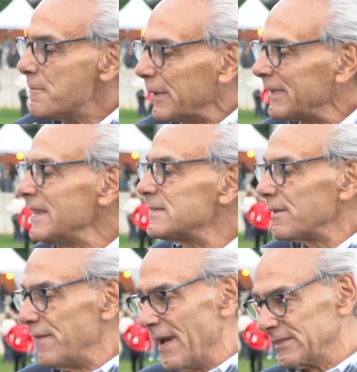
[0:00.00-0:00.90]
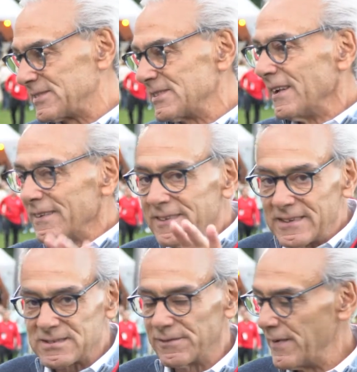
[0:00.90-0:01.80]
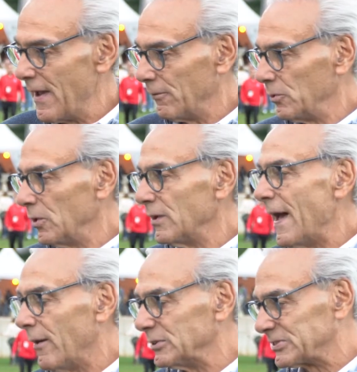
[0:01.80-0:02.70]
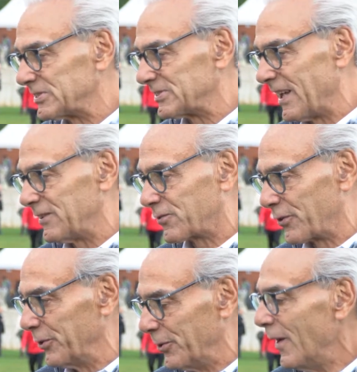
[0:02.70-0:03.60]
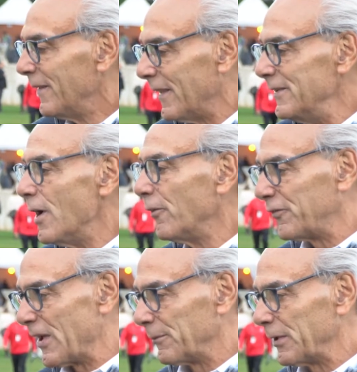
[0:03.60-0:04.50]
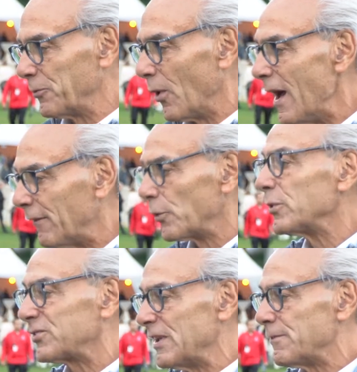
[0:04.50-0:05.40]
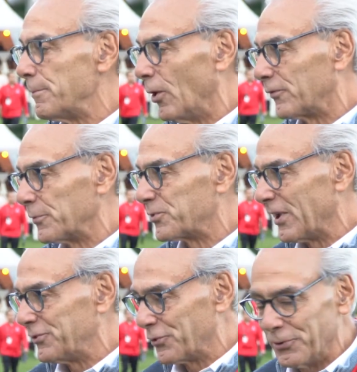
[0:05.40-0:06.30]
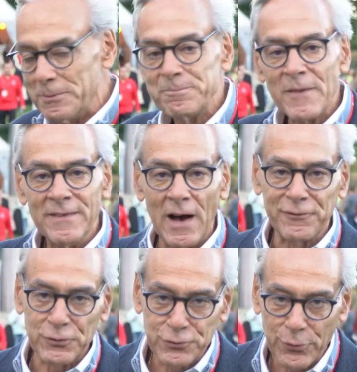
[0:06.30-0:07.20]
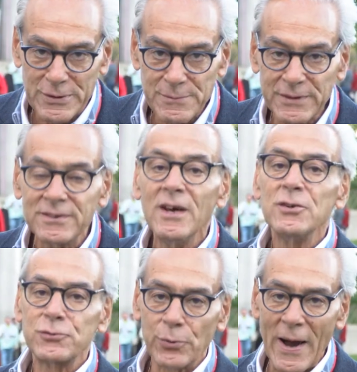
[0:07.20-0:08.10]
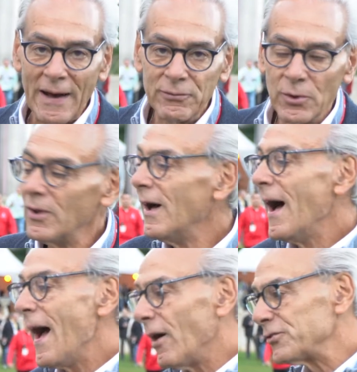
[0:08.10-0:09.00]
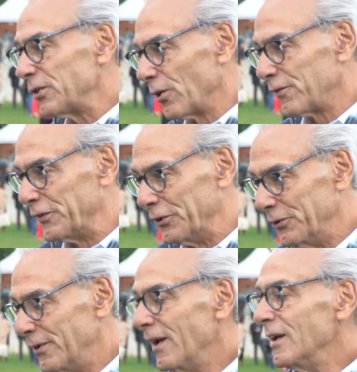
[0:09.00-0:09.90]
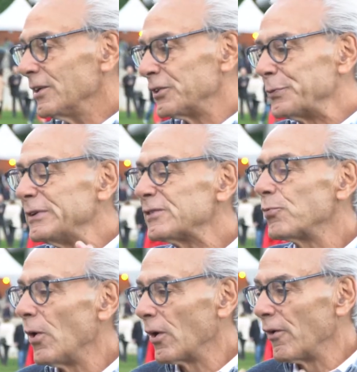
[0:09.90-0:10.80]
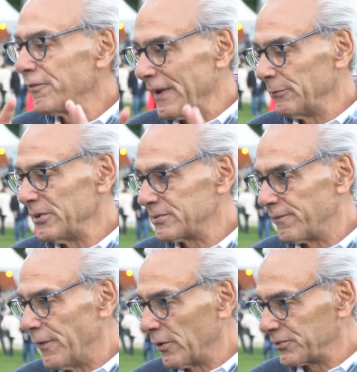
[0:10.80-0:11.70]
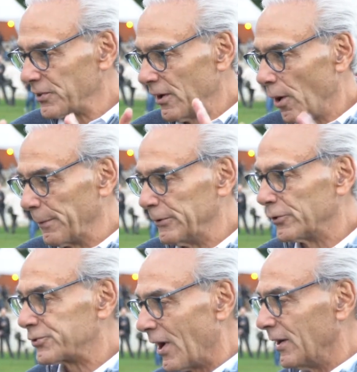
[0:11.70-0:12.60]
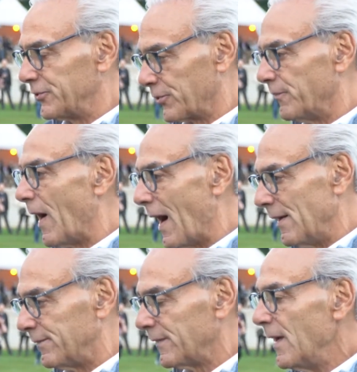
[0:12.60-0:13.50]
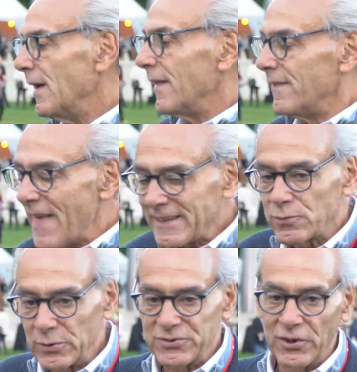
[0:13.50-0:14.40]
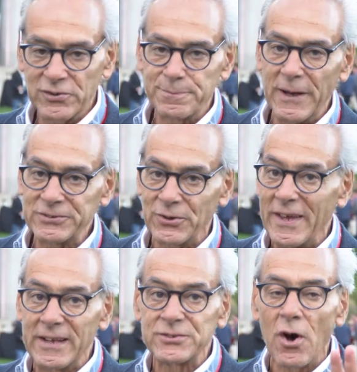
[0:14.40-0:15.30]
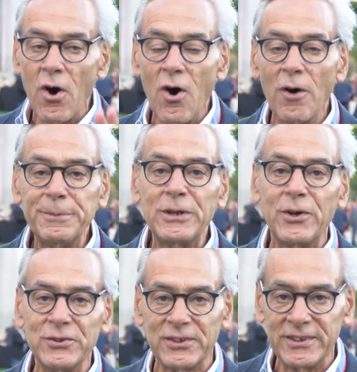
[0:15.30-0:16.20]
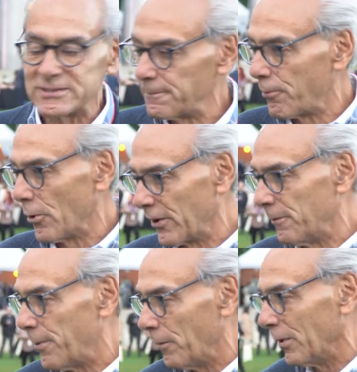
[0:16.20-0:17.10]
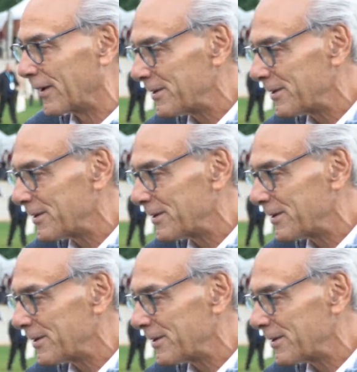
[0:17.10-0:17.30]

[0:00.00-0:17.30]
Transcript: But these events, this event, will allow us to stay true that no family will ever receive a bill from St. Jude, not for treatment, travel, housing, or food, because we just want our families to focus on helping their child survive. That's what's so special. And it's all because of the support of the public.